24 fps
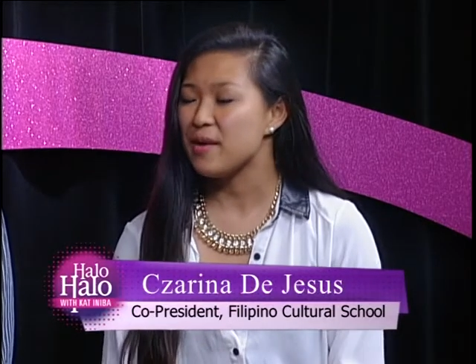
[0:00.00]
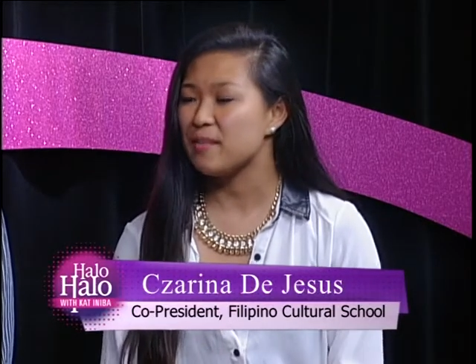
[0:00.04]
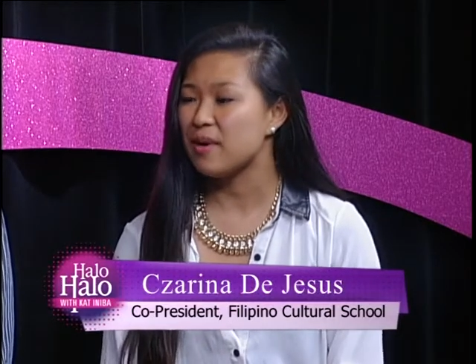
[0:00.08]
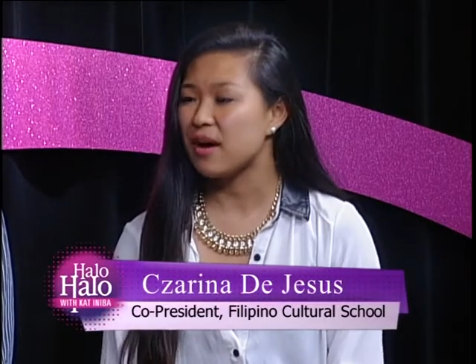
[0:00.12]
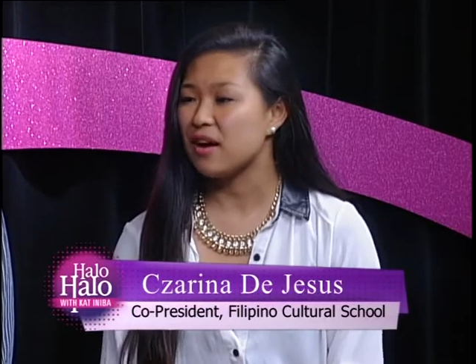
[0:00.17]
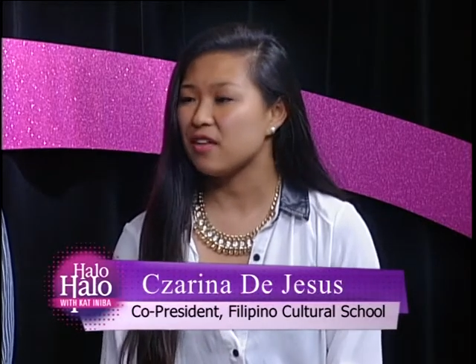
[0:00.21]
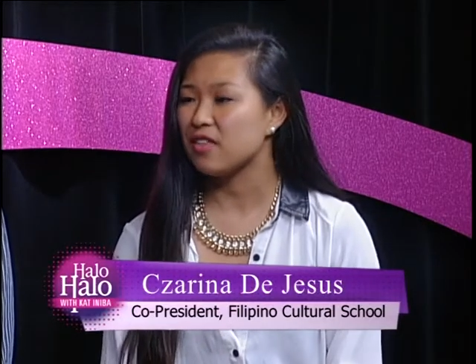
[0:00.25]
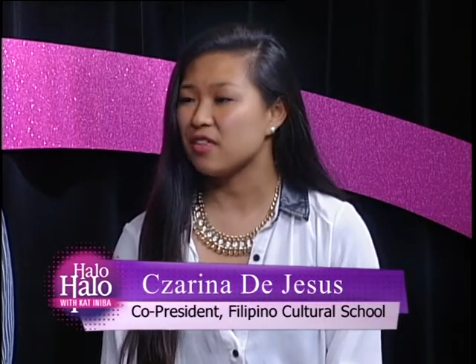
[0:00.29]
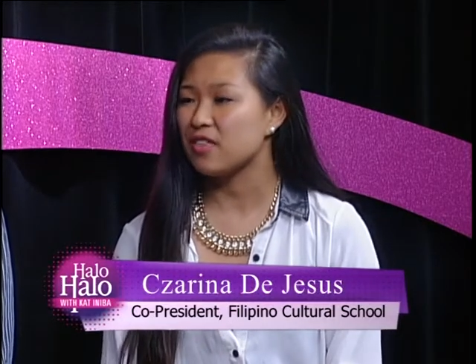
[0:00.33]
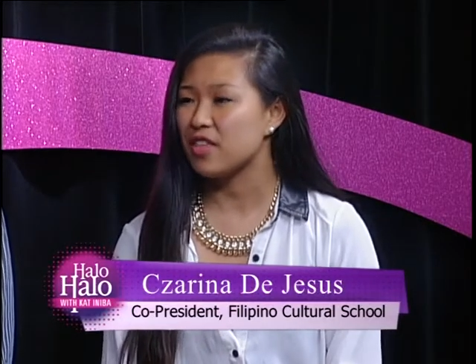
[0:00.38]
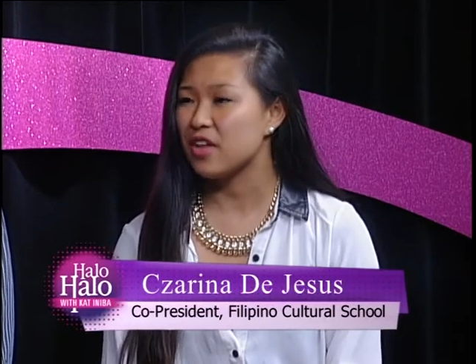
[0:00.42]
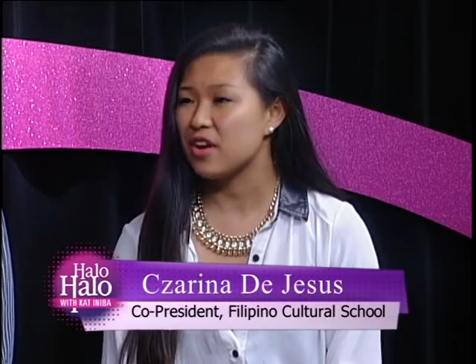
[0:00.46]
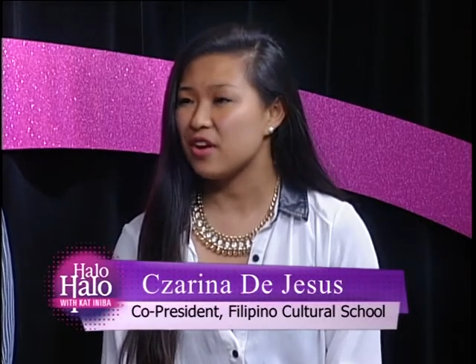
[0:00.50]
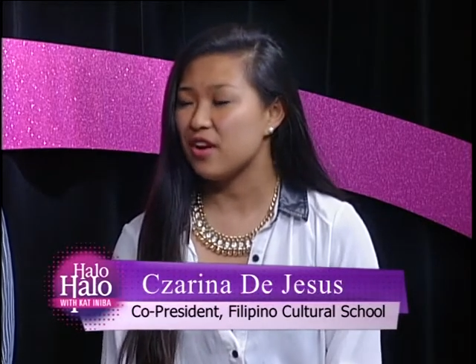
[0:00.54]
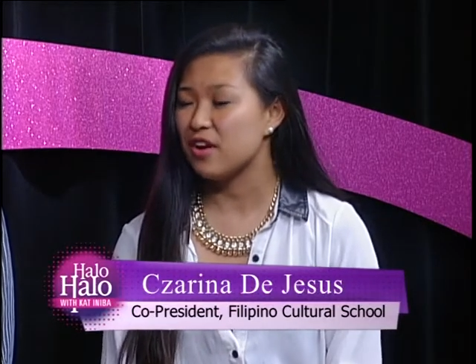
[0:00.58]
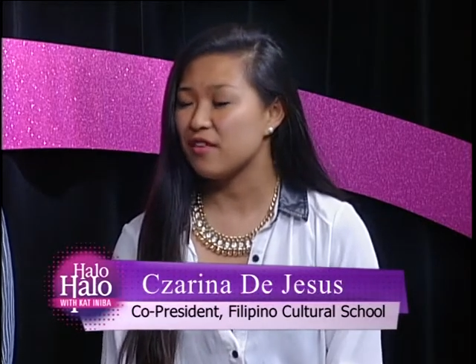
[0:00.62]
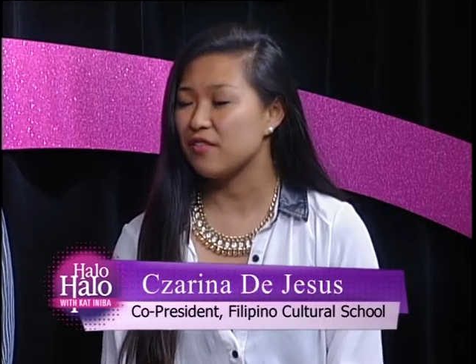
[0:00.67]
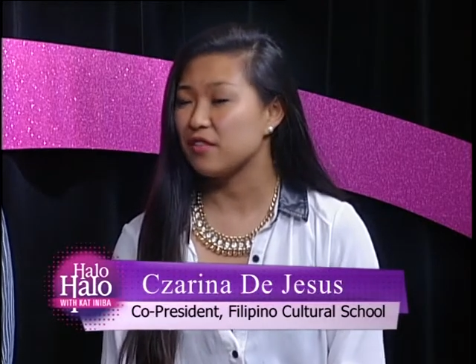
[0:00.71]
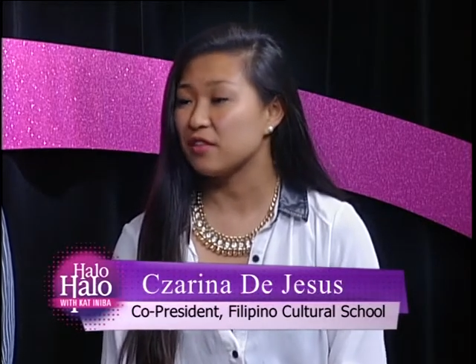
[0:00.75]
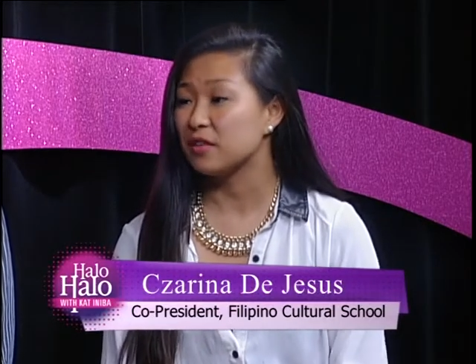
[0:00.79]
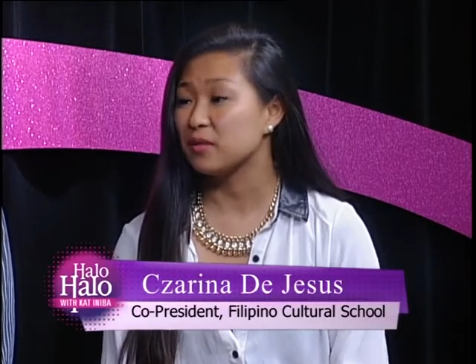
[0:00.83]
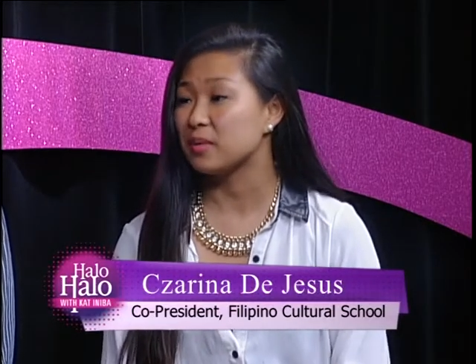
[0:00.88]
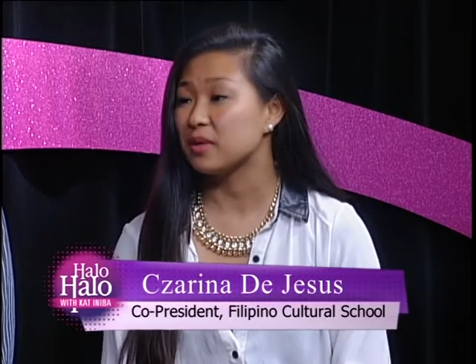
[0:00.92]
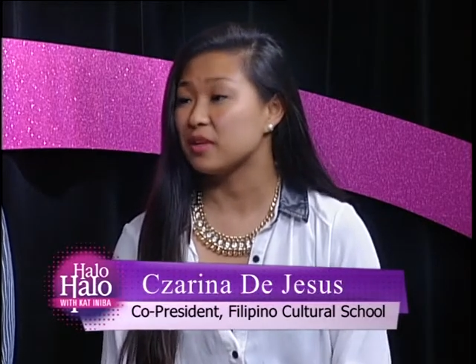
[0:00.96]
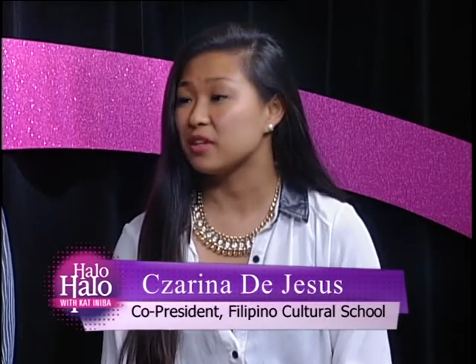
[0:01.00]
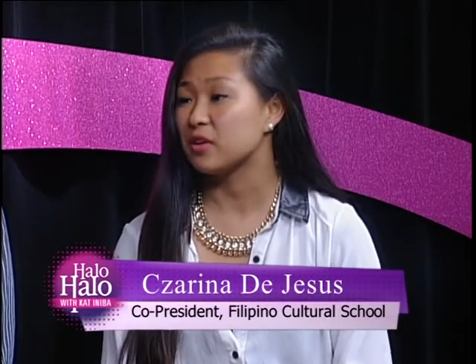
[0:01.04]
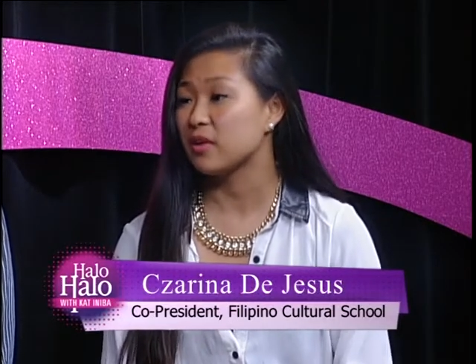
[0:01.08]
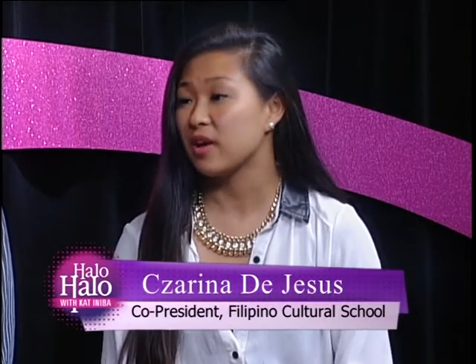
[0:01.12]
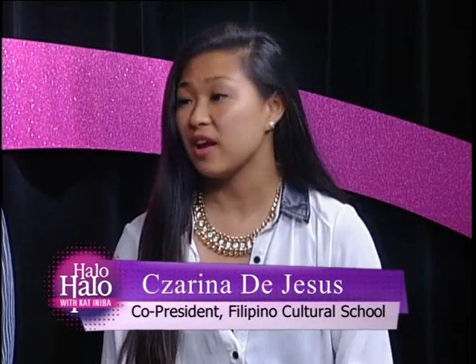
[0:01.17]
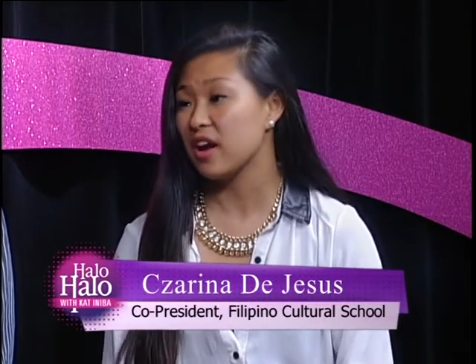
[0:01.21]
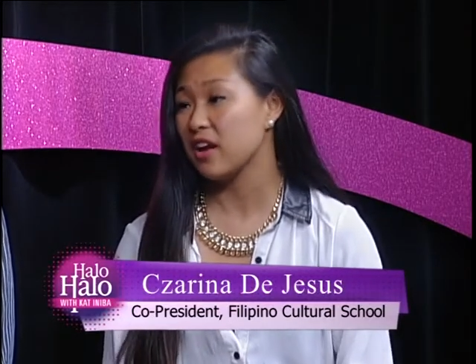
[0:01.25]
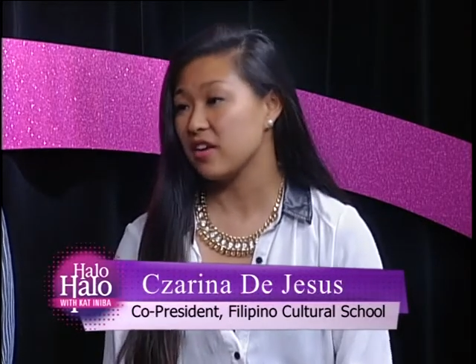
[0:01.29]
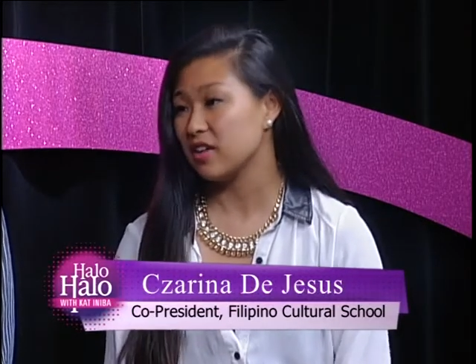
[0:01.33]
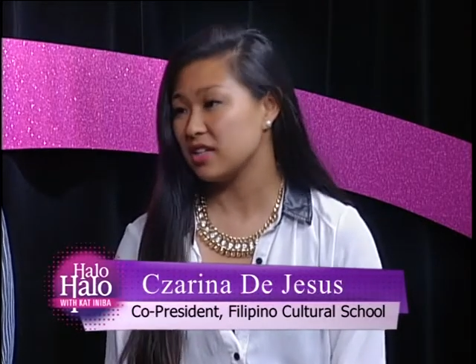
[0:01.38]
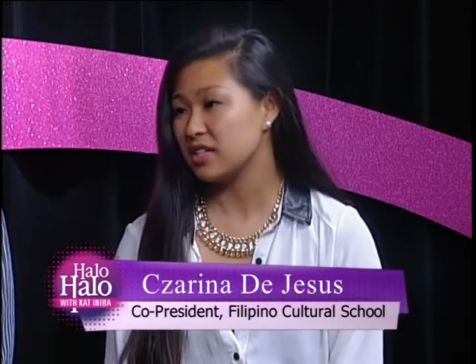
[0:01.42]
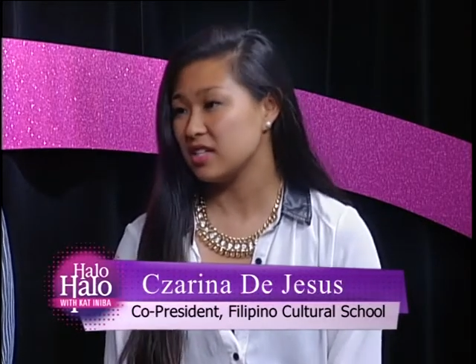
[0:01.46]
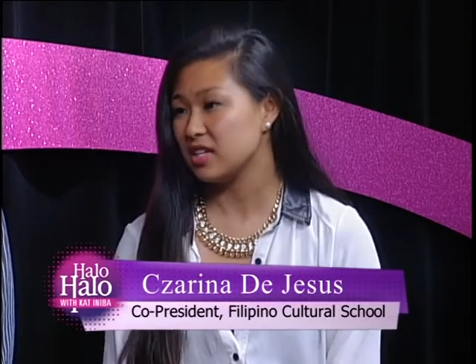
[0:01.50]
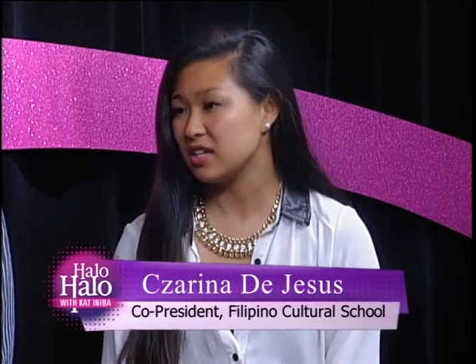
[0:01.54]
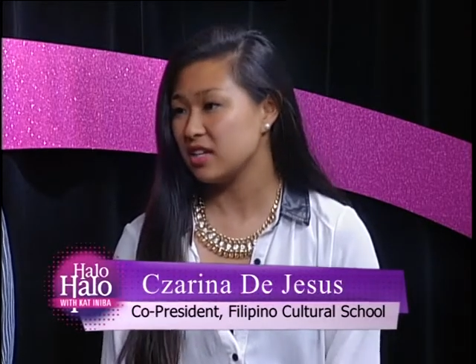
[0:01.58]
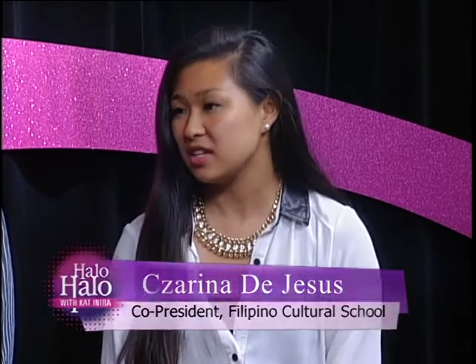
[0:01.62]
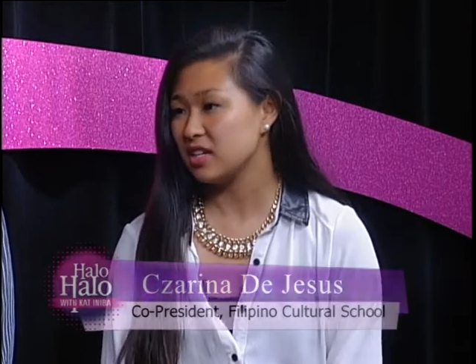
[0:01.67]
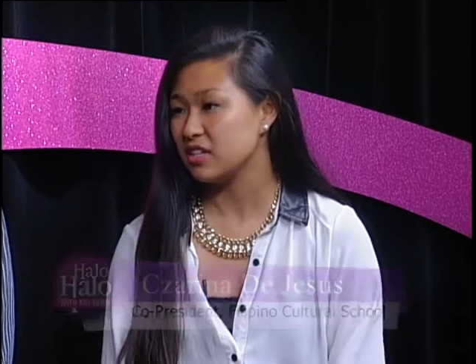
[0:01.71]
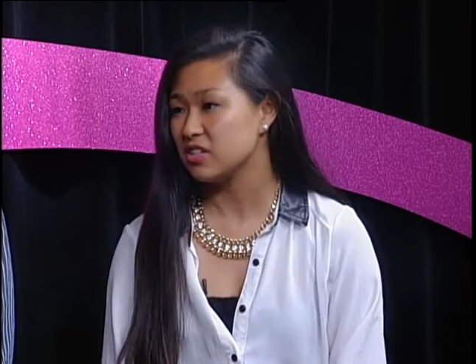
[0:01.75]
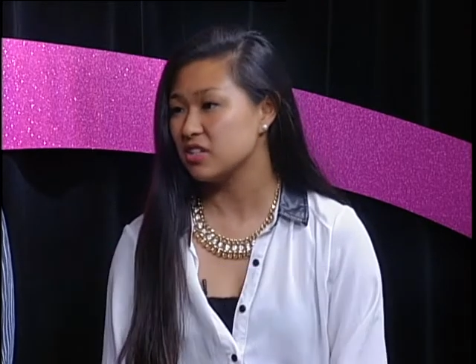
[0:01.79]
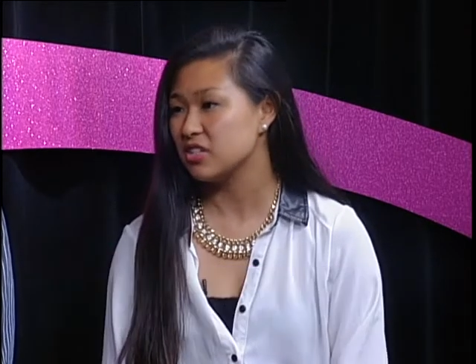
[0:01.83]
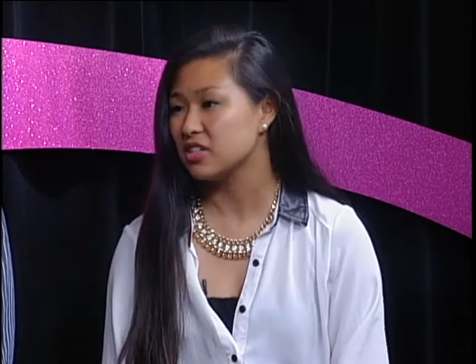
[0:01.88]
about their Filipino heritage,